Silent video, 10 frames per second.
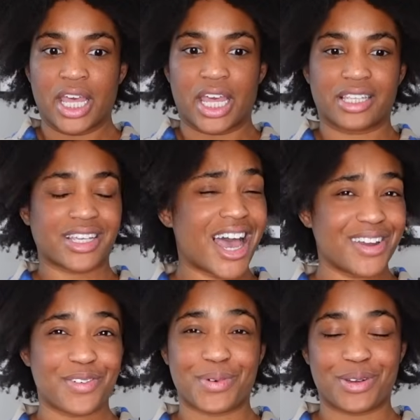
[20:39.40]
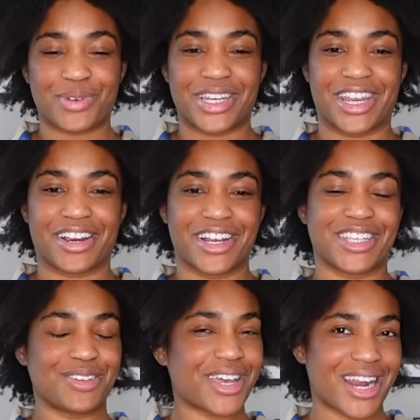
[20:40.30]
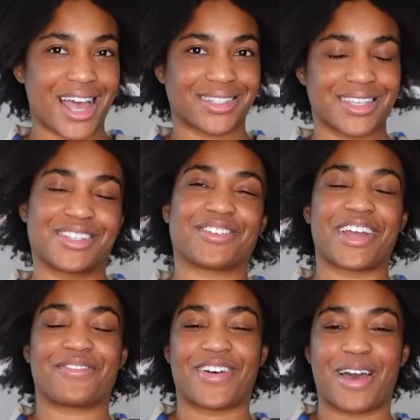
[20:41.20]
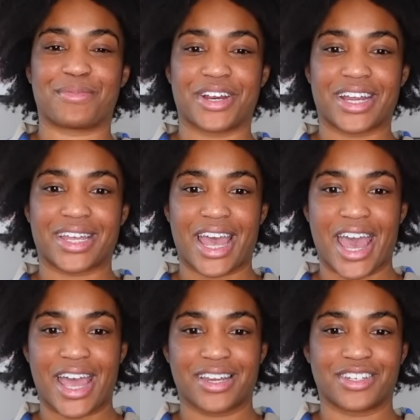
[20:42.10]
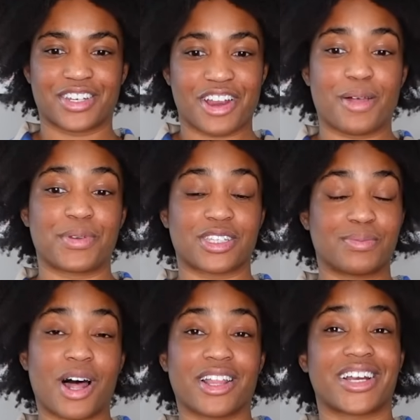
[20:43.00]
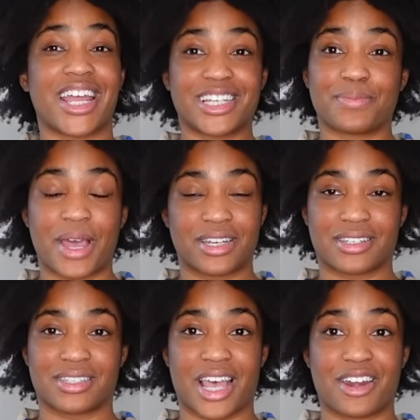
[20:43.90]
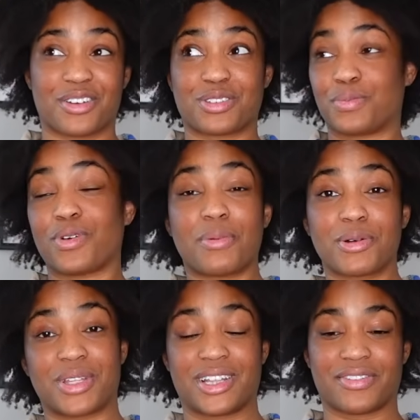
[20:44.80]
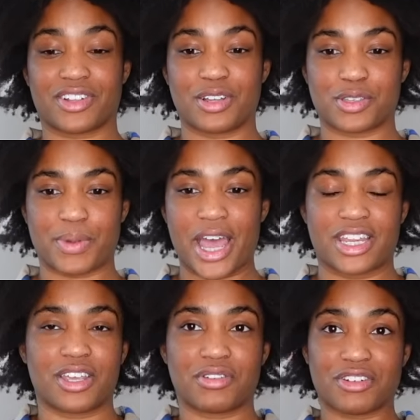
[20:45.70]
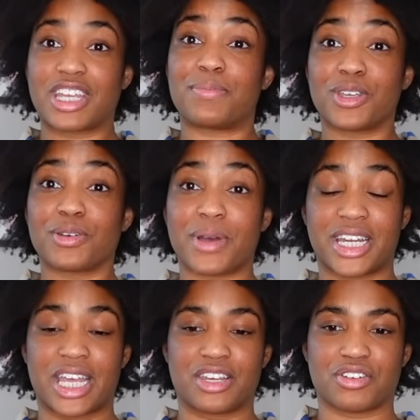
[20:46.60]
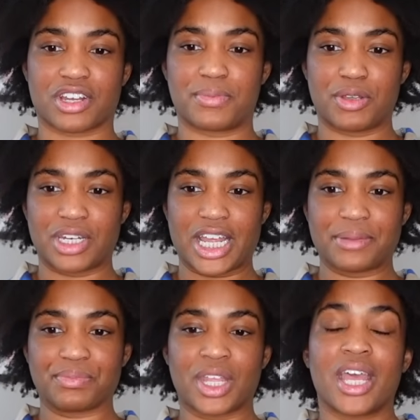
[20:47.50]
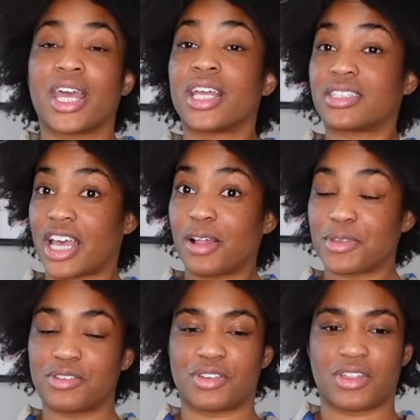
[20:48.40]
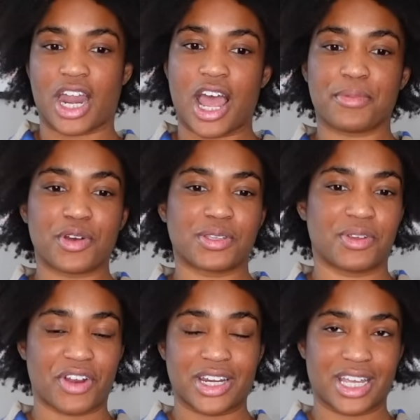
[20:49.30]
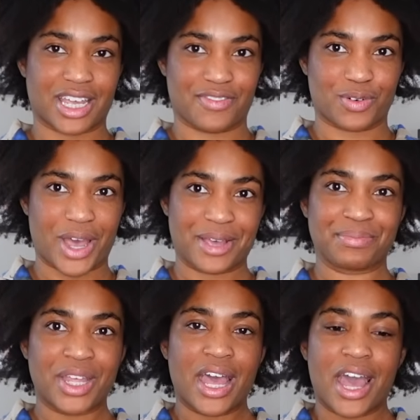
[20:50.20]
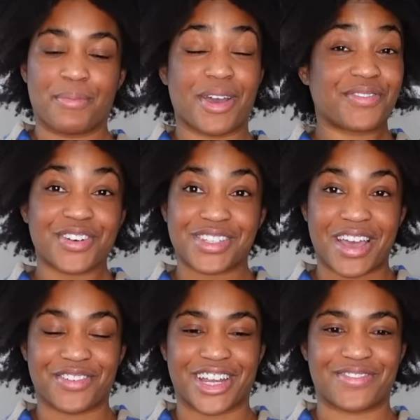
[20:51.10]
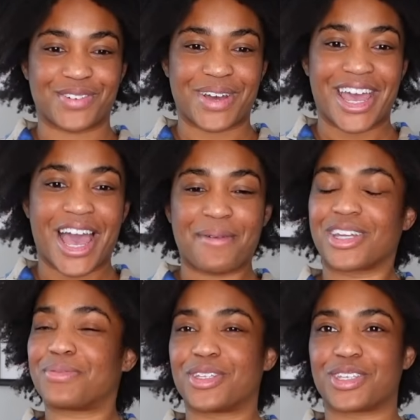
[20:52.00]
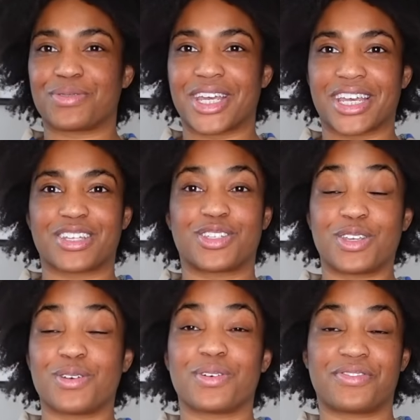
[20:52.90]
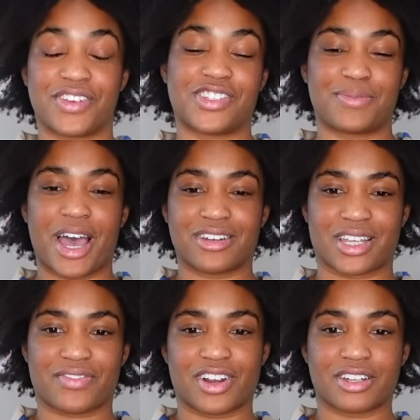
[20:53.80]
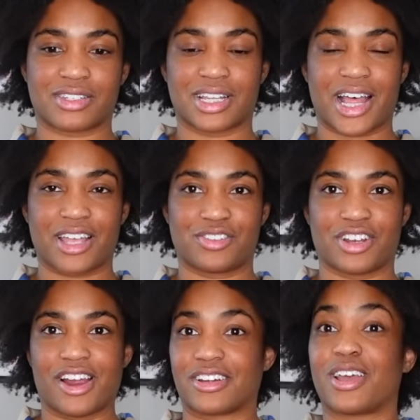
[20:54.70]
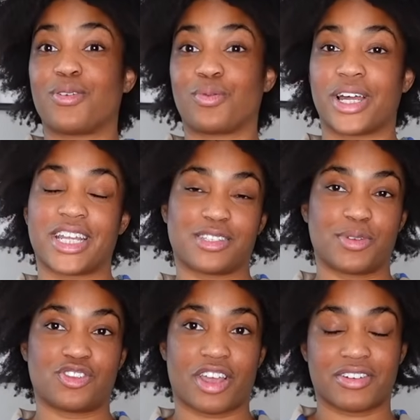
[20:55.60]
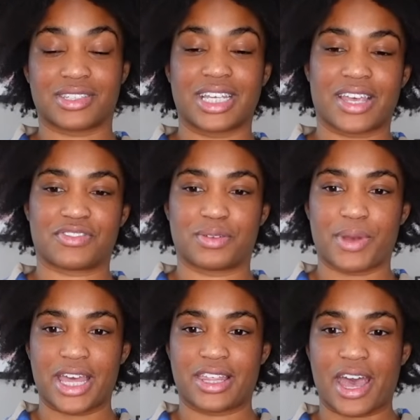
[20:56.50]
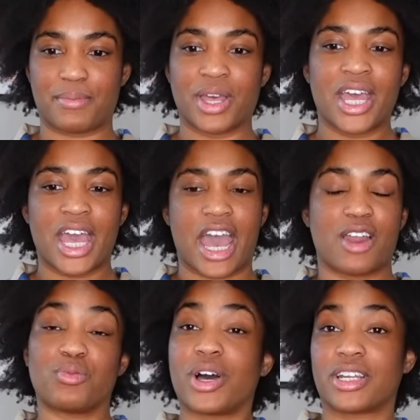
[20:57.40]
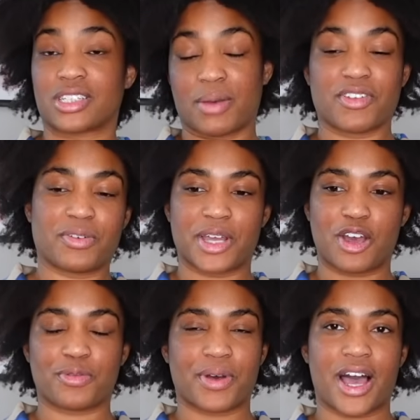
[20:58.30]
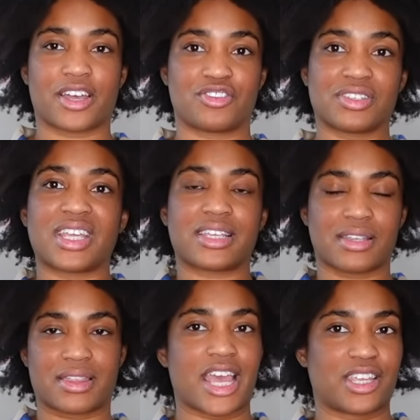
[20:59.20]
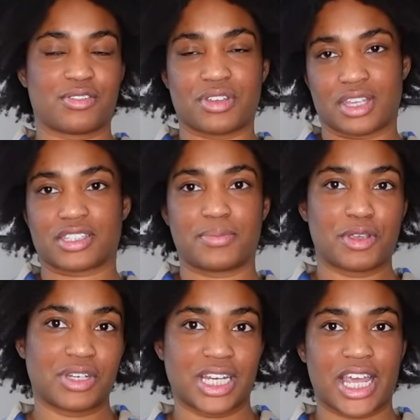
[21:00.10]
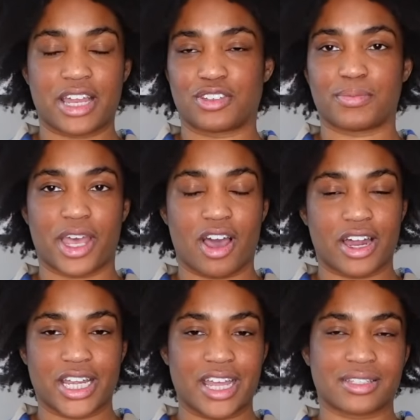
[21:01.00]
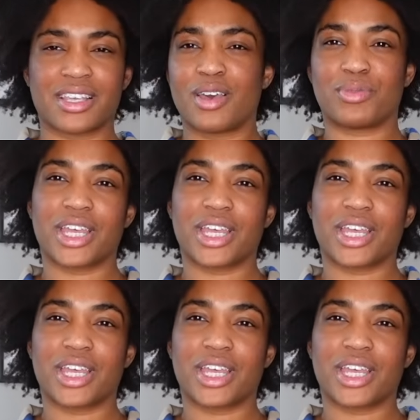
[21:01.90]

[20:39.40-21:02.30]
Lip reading: It's kind of a win-win here. You get access to great fabric, and you're helping smaller, independent designers who probably live close by to you. You're keeping your money in your community. To help you do that, I'm going to be running a giveaway. My first ever giveaway, I'm going to be doing 2 50-pound gift cards to Last Yarn. One has been generously gifted by them, and one is coming from my own pocket just as a thank you to this community and to my audience. We